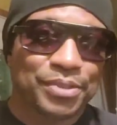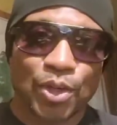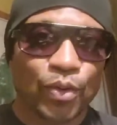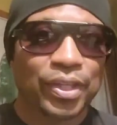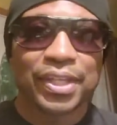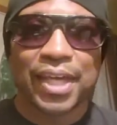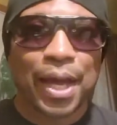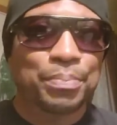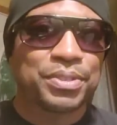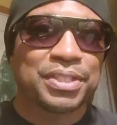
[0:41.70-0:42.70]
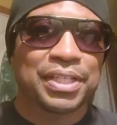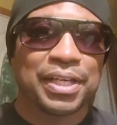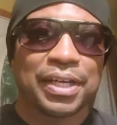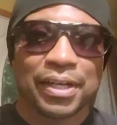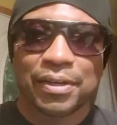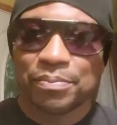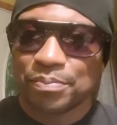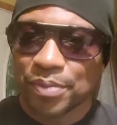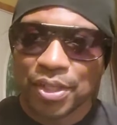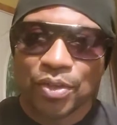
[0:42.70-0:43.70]
totally the opposite.
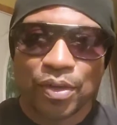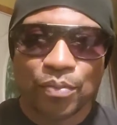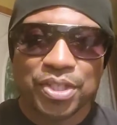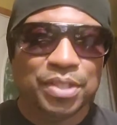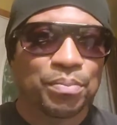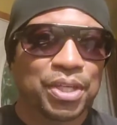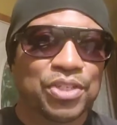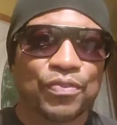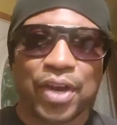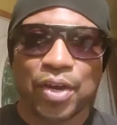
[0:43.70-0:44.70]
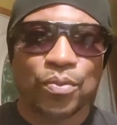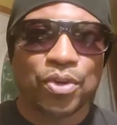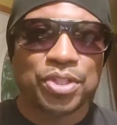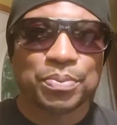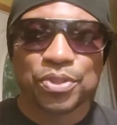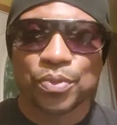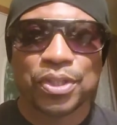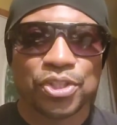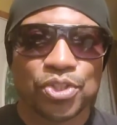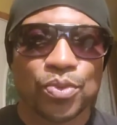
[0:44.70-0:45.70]
It wasn't much fireworks
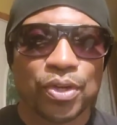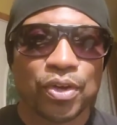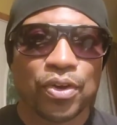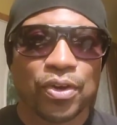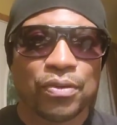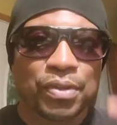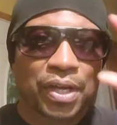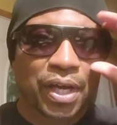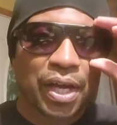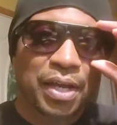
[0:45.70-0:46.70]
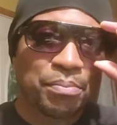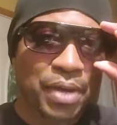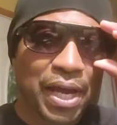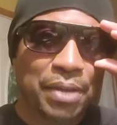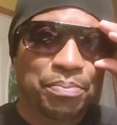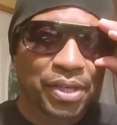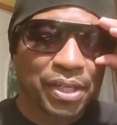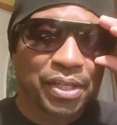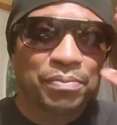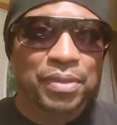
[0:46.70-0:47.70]
between the two at all, in my
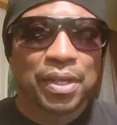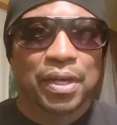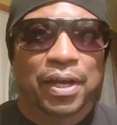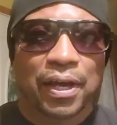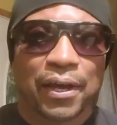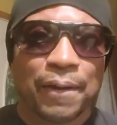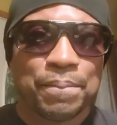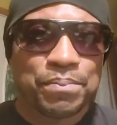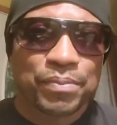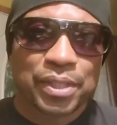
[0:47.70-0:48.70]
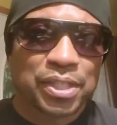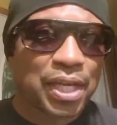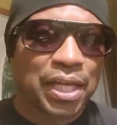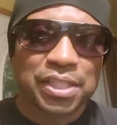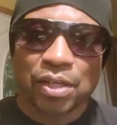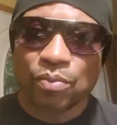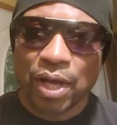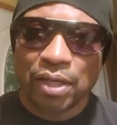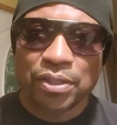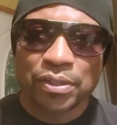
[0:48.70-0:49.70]
opinion. Deontay
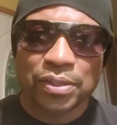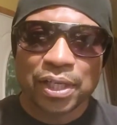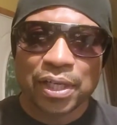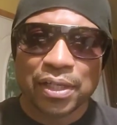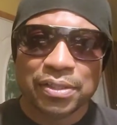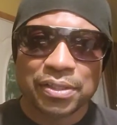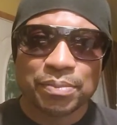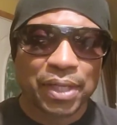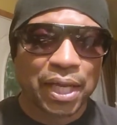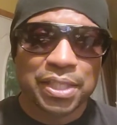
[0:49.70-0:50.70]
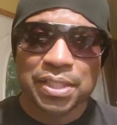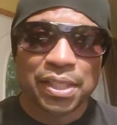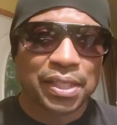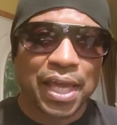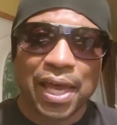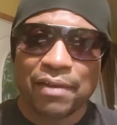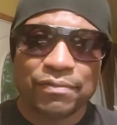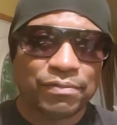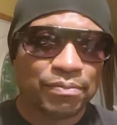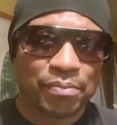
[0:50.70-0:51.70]
Wilder, to be honest, he didn't have
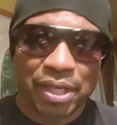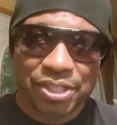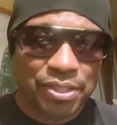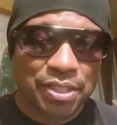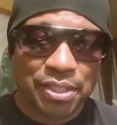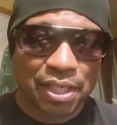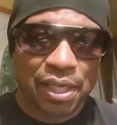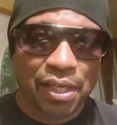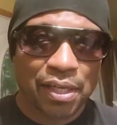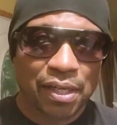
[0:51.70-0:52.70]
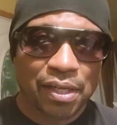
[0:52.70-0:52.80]
much to say